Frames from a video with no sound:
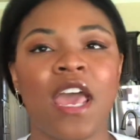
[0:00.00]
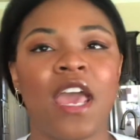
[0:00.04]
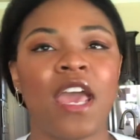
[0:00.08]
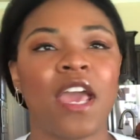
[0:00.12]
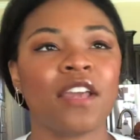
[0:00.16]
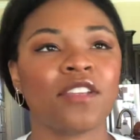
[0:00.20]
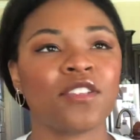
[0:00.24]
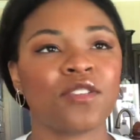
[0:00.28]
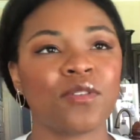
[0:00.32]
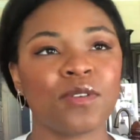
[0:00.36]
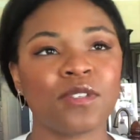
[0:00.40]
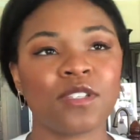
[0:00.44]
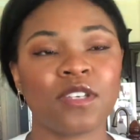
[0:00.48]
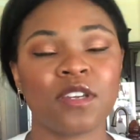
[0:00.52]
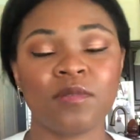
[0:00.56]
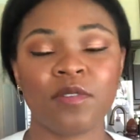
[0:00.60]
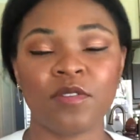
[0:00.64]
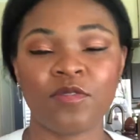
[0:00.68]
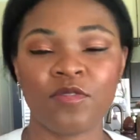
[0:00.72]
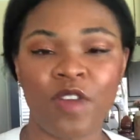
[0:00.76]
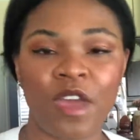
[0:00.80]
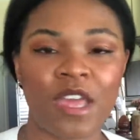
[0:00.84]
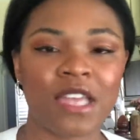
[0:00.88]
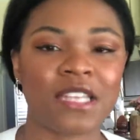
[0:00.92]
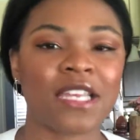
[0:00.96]
It's always going to be
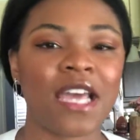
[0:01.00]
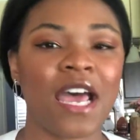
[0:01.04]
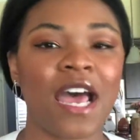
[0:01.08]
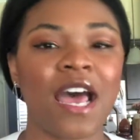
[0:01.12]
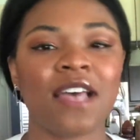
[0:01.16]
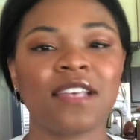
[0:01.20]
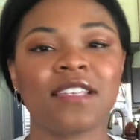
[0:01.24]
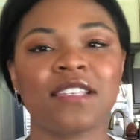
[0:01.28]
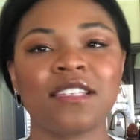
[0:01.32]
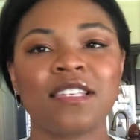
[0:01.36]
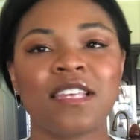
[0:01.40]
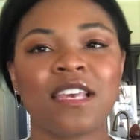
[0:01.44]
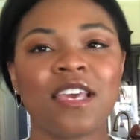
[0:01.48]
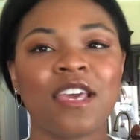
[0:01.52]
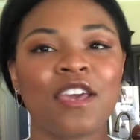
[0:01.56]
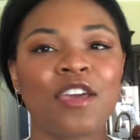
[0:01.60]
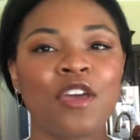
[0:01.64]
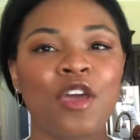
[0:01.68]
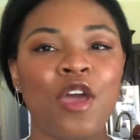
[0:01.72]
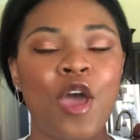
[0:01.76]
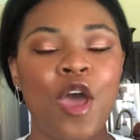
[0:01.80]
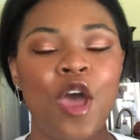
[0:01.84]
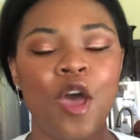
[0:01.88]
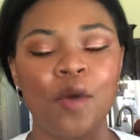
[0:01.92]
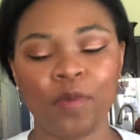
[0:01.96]
fantastic.